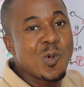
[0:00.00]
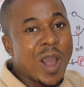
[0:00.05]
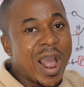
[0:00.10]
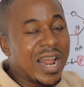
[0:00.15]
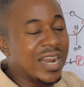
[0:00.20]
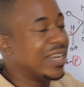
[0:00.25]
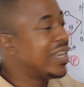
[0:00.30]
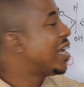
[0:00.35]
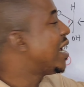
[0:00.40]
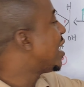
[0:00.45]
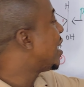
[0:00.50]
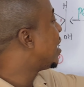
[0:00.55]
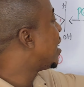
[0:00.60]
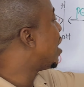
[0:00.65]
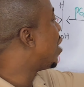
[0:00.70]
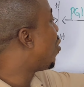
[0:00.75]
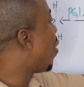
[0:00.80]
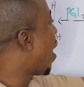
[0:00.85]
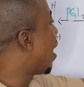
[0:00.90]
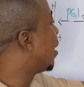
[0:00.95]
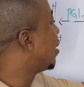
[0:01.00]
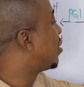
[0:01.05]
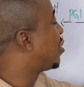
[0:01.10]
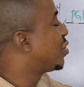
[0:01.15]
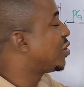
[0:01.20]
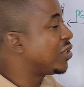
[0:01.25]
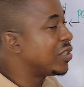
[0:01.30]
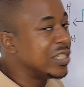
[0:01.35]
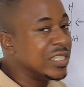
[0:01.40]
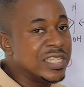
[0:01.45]
1. The one
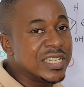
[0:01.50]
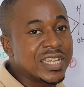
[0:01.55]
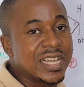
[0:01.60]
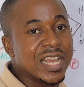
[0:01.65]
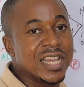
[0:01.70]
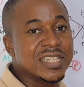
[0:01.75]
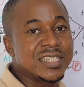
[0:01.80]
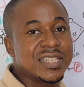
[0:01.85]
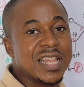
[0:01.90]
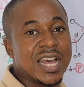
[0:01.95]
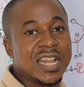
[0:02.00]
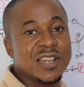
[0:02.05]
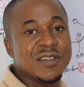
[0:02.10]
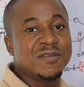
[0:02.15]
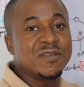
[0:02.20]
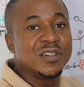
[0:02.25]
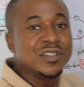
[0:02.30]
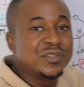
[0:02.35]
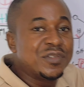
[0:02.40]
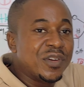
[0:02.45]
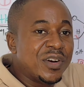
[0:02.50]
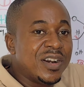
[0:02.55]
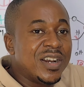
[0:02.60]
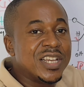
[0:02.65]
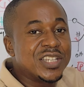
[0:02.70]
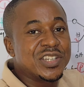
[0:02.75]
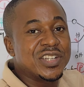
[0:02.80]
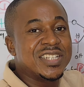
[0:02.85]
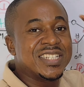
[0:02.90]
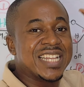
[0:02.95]
indicates that the
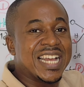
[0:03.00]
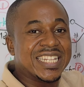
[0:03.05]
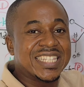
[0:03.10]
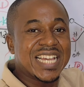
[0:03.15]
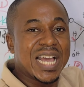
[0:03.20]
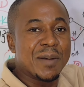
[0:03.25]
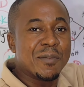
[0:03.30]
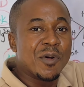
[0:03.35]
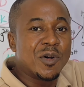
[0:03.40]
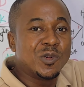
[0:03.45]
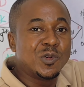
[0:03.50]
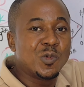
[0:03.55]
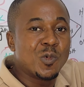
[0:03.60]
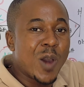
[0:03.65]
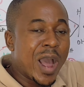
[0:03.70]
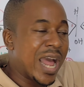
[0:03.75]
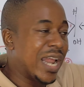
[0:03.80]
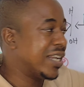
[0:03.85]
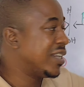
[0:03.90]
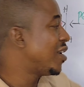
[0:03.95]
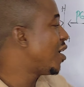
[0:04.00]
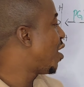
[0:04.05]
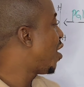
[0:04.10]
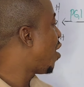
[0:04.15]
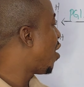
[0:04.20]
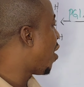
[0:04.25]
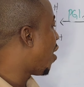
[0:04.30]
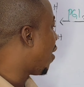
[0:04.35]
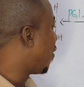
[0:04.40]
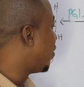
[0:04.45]
phosphorylation is at carbon 1
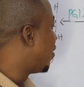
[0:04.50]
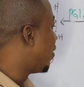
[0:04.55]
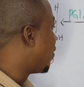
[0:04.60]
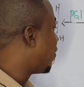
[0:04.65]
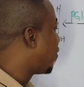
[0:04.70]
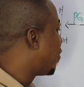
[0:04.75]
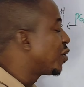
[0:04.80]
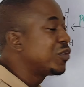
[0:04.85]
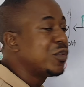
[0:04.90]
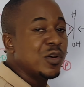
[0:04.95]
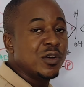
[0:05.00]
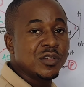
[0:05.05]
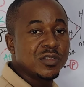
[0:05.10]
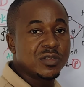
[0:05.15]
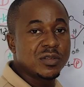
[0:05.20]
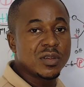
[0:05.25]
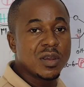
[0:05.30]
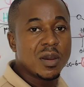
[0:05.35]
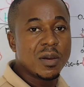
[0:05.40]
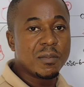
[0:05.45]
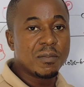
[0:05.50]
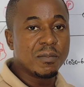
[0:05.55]
of the fructose